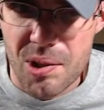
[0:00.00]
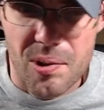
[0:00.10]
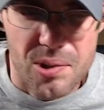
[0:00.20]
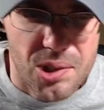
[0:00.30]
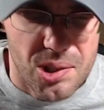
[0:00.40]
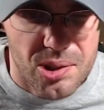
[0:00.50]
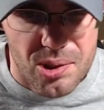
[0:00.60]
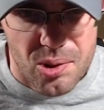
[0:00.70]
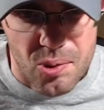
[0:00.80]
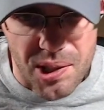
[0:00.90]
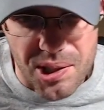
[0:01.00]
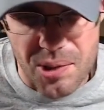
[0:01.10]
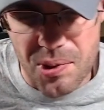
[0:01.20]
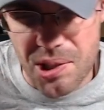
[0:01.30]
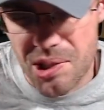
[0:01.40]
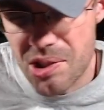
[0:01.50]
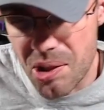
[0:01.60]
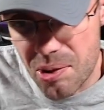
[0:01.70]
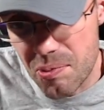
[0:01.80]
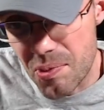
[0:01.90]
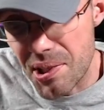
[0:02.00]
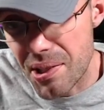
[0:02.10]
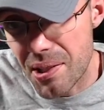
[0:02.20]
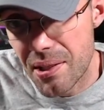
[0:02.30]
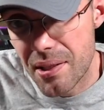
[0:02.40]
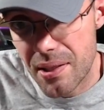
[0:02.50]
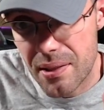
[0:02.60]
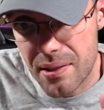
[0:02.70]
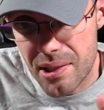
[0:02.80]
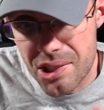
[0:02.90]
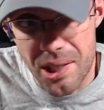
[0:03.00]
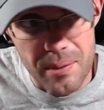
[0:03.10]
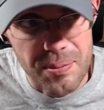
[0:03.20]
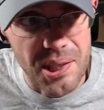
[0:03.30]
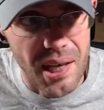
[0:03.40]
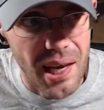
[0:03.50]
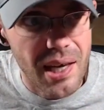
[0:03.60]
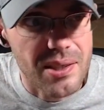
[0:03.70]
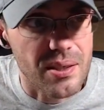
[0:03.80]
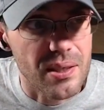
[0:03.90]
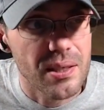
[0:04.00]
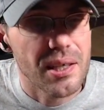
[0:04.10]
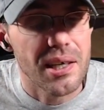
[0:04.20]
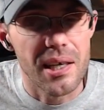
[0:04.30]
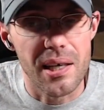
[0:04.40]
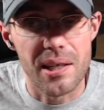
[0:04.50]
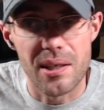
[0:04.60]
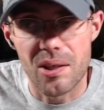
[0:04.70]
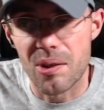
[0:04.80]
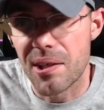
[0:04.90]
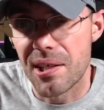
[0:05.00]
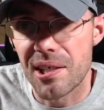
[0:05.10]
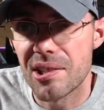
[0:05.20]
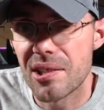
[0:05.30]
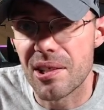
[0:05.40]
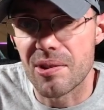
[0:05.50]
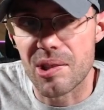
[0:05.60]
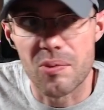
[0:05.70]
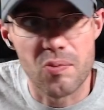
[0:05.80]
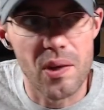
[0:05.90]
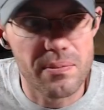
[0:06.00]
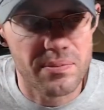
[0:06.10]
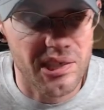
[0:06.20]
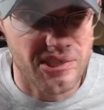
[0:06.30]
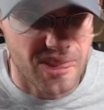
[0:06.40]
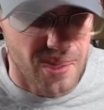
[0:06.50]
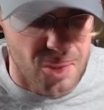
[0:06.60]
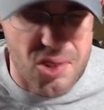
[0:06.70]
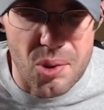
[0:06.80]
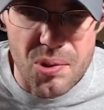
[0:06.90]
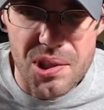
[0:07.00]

Just quickly, we're going to start with the champion Hector and look at his skills and what makes it so good